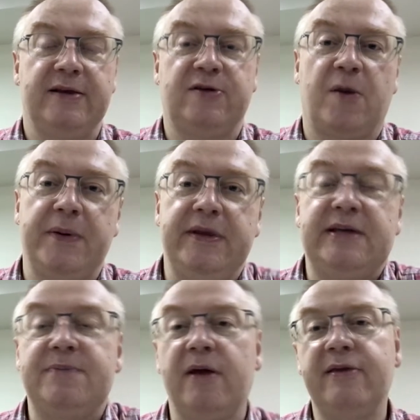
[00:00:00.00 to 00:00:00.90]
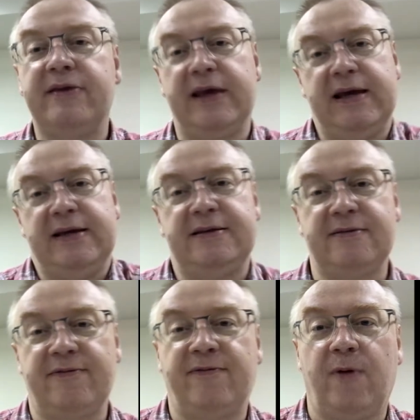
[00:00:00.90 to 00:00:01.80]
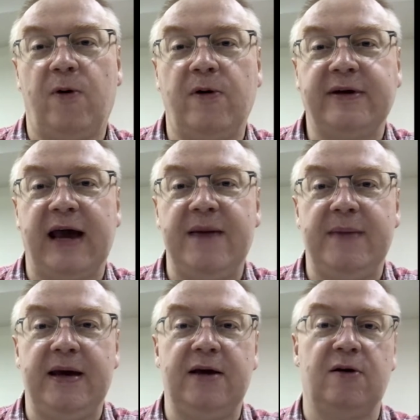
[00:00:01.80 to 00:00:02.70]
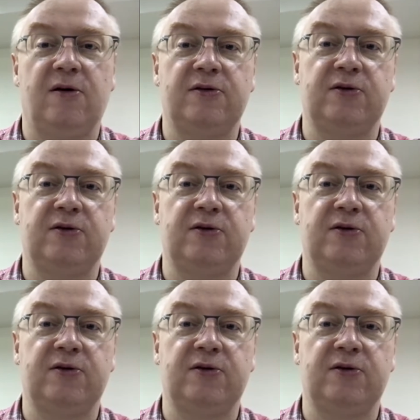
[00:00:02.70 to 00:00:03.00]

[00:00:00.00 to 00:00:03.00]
The topic this month is 4 gaming or